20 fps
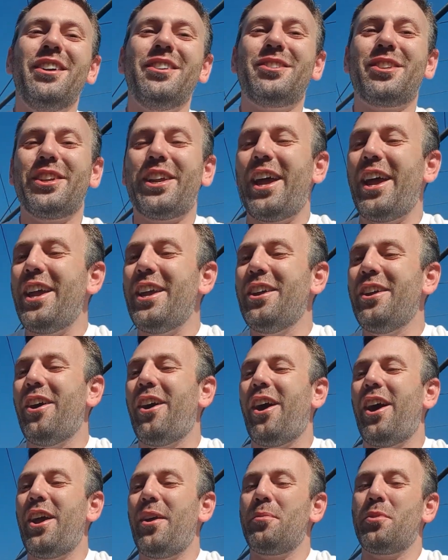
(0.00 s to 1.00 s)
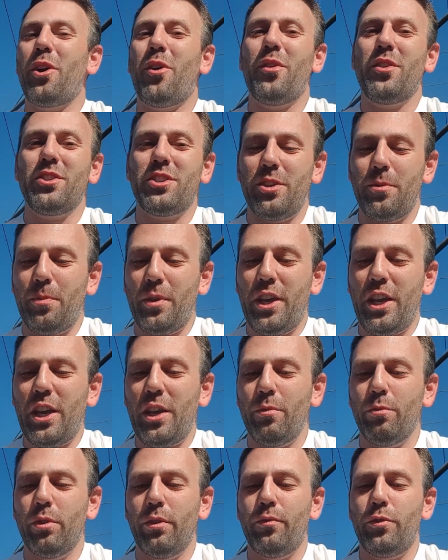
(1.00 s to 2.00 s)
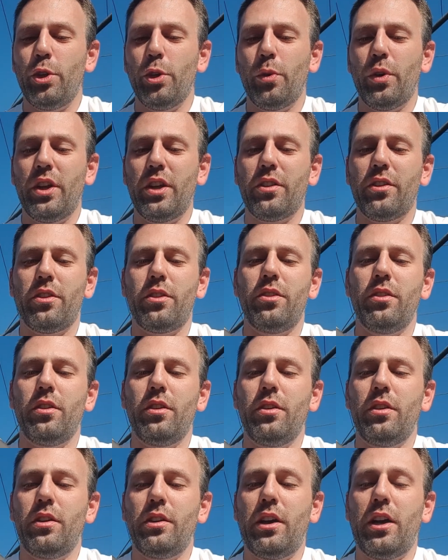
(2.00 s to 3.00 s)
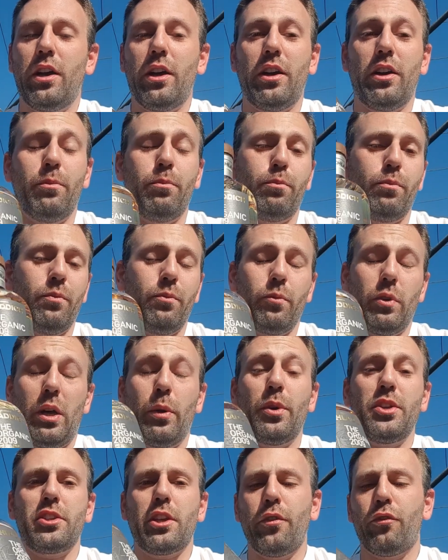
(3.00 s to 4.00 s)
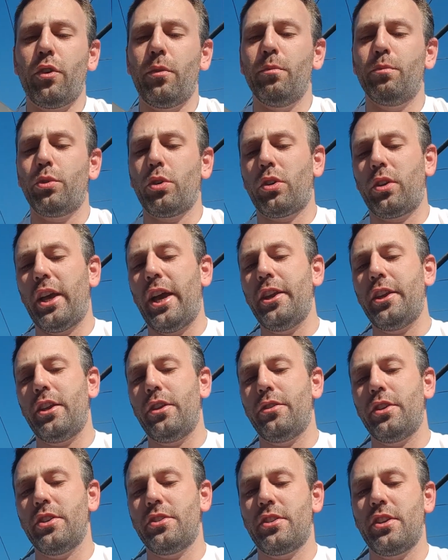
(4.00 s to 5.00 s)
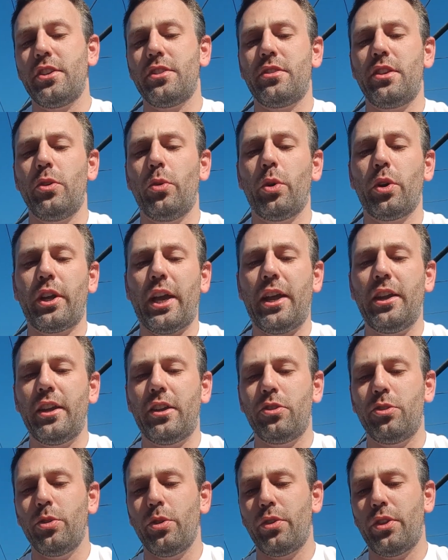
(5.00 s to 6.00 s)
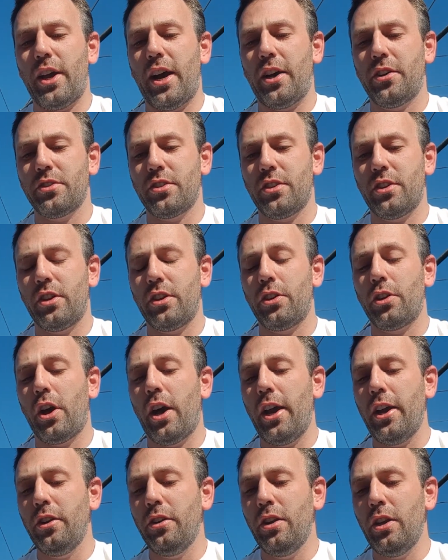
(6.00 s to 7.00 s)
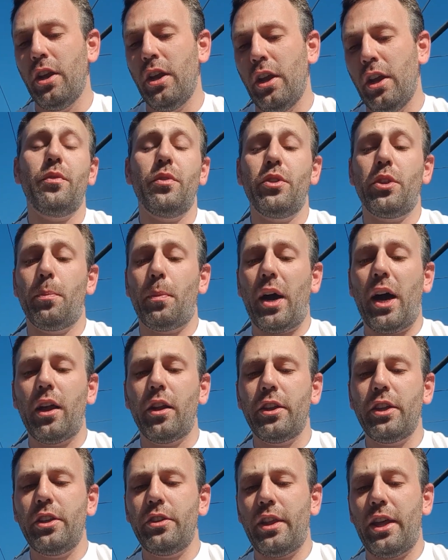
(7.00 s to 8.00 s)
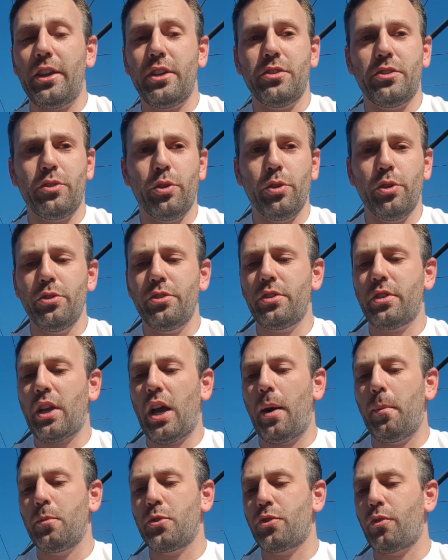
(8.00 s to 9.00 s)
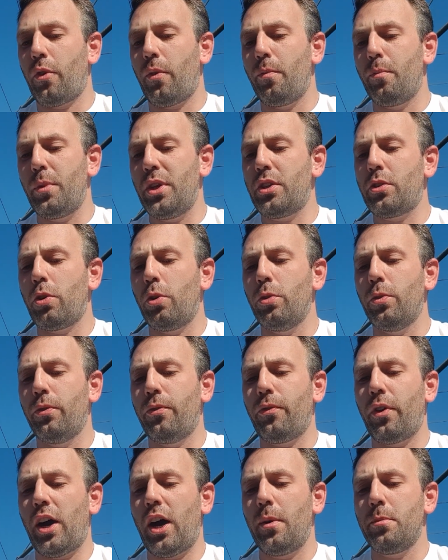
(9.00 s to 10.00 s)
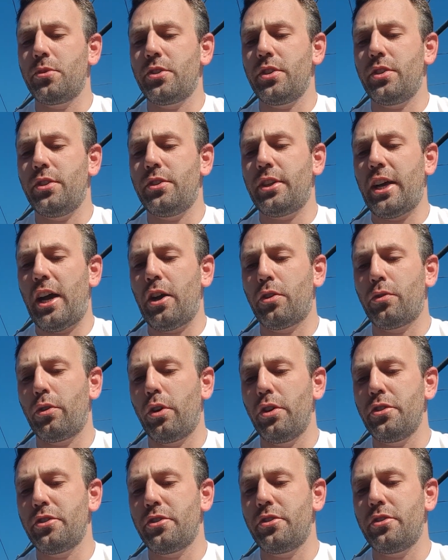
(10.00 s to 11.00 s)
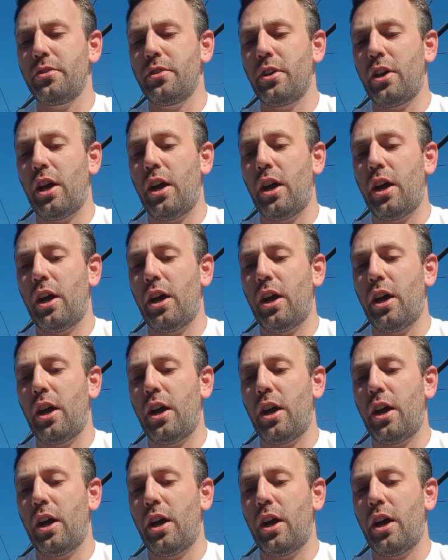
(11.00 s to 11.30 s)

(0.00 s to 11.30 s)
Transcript: Today I am going to be reviewing a whisky from Bruichladdich. This is the Organic 2009. The barley that is used comes from Midcool Farms in Dalcross.